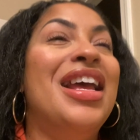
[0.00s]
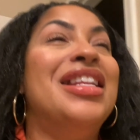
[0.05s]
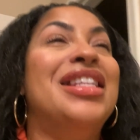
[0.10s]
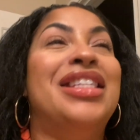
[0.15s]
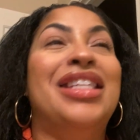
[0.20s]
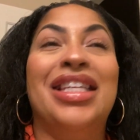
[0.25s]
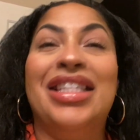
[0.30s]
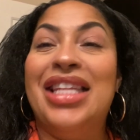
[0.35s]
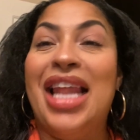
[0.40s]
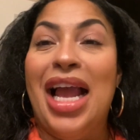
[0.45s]

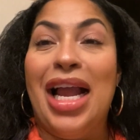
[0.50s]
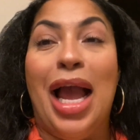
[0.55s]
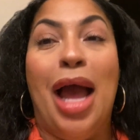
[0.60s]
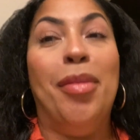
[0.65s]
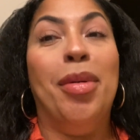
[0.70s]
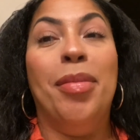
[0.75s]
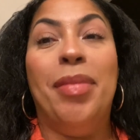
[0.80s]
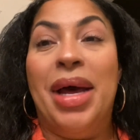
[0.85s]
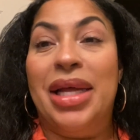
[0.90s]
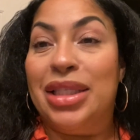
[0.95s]
Just like
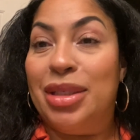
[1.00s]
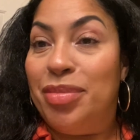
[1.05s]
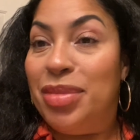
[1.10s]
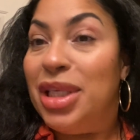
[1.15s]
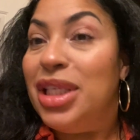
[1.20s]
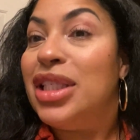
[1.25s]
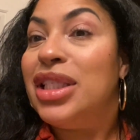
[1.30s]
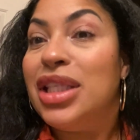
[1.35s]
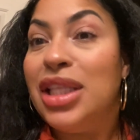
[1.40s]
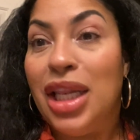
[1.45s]
I'm about to
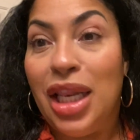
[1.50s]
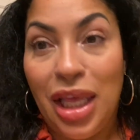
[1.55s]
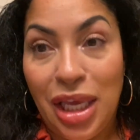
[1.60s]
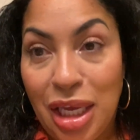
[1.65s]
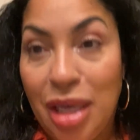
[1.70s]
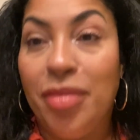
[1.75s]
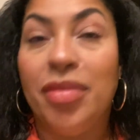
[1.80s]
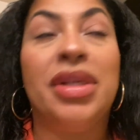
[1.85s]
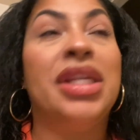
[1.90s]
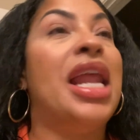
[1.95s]
be
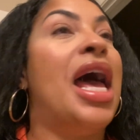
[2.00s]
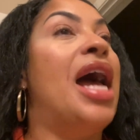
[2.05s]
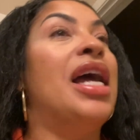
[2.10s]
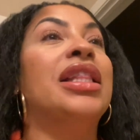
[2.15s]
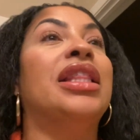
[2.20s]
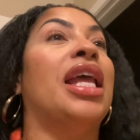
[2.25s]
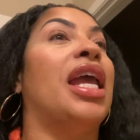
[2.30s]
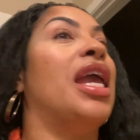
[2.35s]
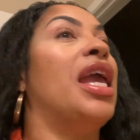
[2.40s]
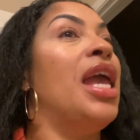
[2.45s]
asleep.
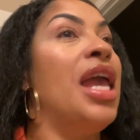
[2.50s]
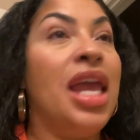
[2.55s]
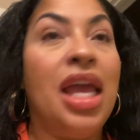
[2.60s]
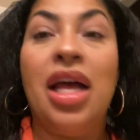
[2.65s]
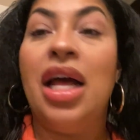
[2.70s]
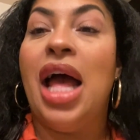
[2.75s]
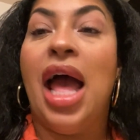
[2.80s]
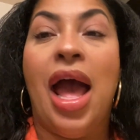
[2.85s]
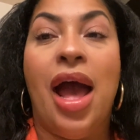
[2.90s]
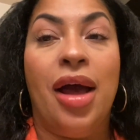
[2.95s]
Knock the
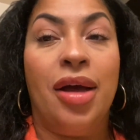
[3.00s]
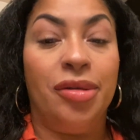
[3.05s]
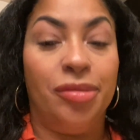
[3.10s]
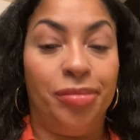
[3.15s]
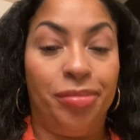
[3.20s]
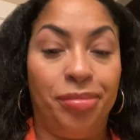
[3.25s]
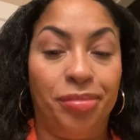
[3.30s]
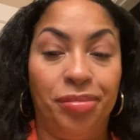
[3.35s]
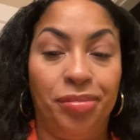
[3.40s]
hell out.